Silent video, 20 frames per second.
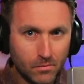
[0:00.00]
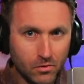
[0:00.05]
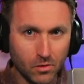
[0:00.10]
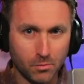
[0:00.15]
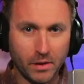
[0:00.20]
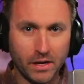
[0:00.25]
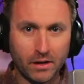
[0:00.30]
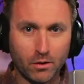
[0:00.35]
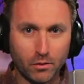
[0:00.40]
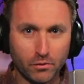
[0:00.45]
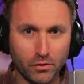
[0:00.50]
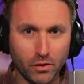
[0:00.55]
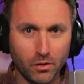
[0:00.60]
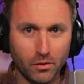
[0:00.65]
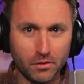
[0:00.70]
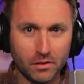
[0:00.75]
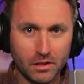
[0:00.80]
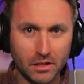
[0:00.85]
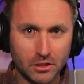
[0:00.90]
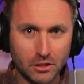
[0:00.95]
the
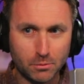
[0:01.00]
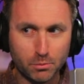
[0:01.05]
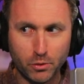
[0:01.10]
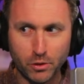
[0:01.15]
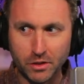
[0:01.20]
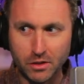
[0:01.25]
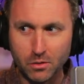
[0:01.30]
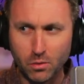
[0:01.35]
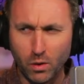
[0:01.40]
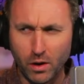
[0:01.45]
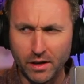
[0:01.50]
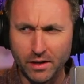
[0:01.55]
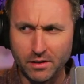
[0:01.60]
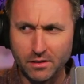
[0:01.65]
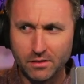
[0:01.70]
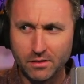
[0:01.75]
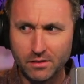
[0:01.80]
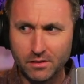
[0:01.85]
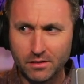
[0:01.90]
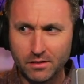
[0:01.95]
microphone is pretty
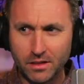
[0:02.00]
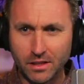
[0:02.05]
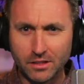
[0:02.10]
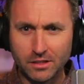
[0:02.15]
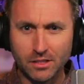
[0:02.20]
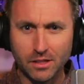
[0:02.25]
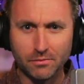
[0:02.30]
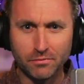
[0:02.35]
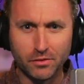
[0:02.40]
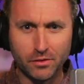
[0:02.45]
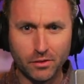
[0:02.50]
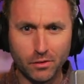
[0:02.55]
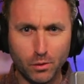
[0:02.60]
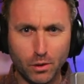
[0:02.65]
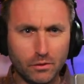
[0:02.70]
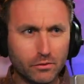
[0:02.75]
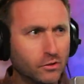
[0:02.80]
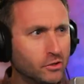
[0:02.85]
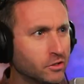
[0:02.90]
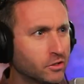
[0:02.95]
quiet, except for
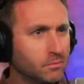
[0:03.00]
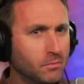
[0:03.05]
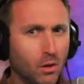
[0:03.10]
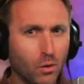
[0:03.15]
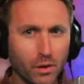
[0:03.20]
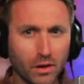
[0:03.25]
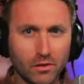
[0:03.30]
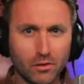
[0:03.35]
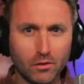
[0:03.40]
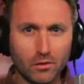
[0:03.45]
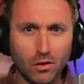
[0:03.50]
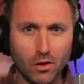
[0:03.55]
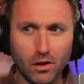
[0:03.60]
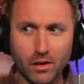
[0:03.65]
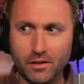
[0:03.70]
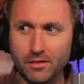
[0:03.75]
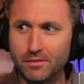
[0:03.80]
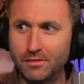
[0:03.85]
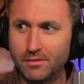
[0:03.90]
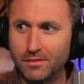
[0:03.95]
whoever is mowing their
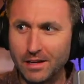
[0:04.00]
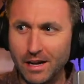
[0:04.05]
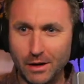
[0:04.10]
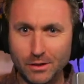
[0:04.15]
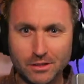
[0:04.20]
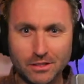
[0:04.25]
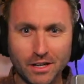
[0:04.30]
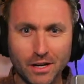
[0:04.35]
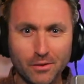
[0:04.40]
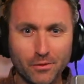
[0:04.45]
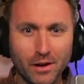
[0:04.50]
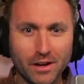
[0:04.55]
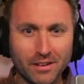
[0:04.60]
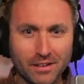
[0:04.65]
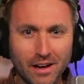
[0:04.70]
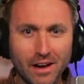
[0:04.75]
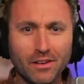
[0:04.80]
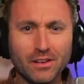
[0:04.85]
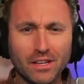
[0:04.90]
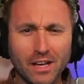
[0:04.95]
lawn outside right
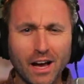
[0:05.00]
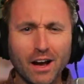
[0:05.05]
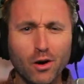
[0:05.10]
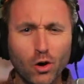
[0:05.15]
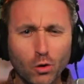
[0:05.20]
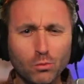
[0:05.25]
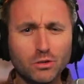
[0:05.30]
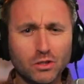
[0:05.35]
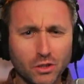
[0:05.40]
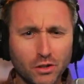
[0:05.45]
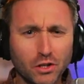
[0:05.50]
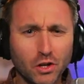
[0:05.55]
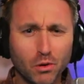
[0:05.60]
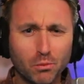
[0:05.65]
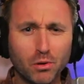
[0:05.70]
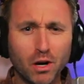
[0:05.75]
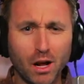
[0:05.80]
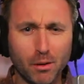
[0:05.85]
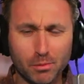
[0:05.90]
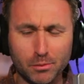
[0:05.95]
now. Yeah, home studio
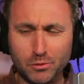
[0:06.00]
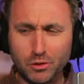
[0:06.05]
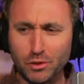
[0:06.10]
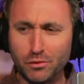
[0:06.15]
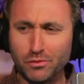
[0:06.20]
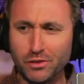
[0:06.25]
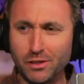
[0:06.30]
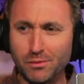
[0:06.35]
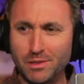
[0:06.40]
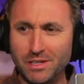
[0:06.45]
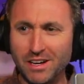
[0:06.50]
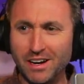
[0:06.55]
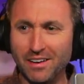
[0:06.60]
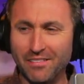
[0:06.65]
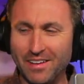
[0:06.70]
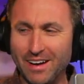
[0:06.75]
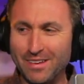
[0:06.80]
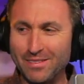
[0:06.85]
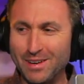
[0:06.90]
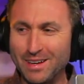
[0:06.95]
problems. You feel me on
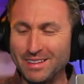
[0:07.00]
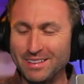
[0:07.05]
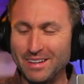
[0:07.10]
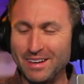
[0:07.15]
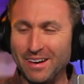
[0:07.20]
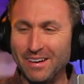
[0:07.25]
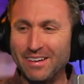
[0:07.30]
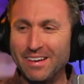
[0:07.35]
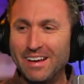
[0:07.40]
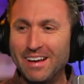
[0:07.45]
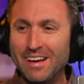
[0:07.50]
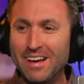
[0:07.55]
that right there.